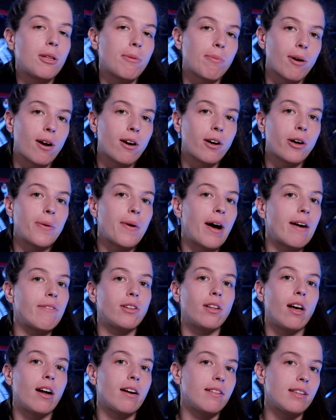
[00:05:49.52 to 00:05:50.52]
and the Bronco have a
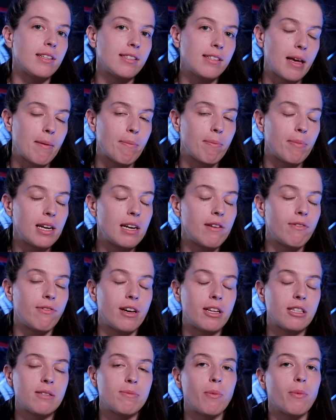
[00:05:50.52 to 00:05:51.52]
lot of the same
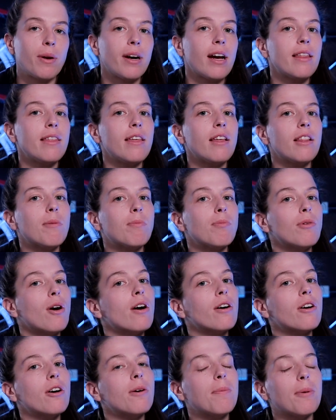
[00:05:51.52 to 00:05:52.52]
benefits, but where I think the
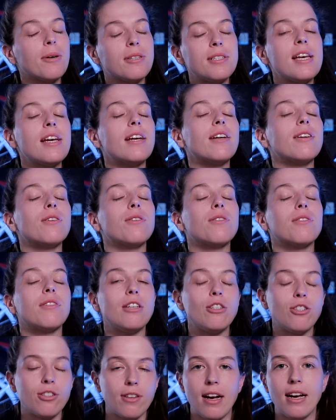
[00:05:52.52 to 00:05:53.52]
Bronco particularly
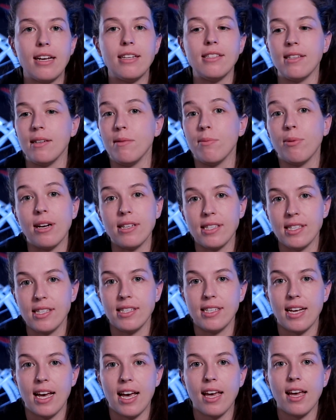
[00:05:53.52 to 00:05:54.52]
shines in
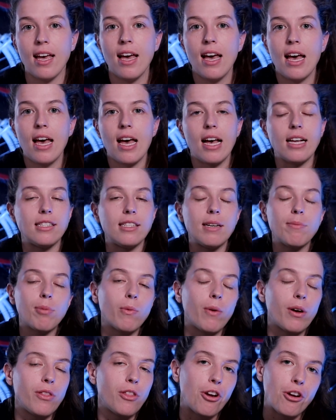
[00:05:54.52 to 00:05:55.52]
present day is number
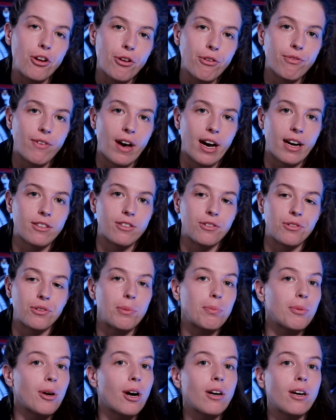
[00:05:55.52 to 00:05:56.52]
one, the new factor. The
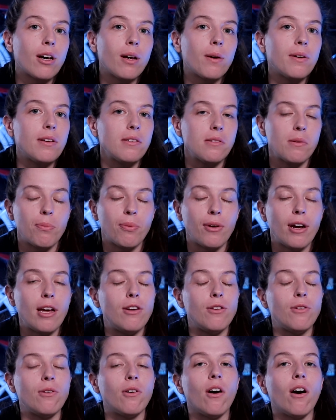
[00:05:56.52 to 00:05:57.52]
Bronco is a
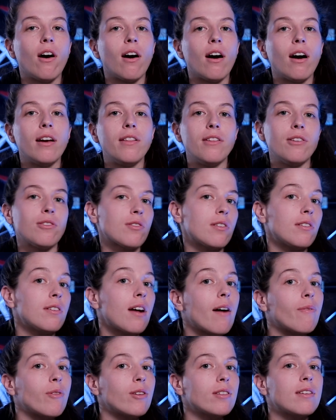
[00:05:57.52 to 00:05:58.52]
brand new car and there's a
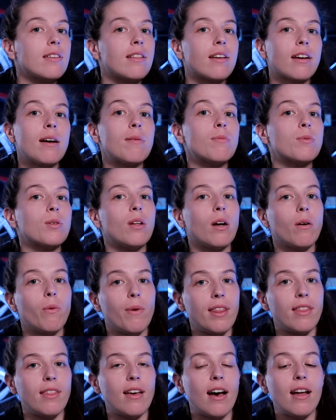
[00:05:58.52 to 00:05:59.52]
novelty that comes along
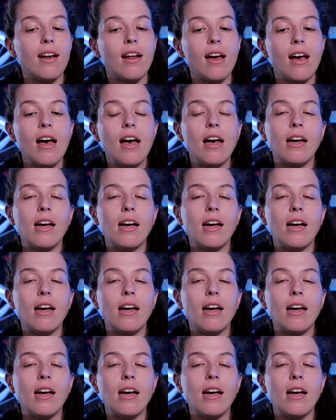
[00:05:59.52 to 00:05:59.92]
with that.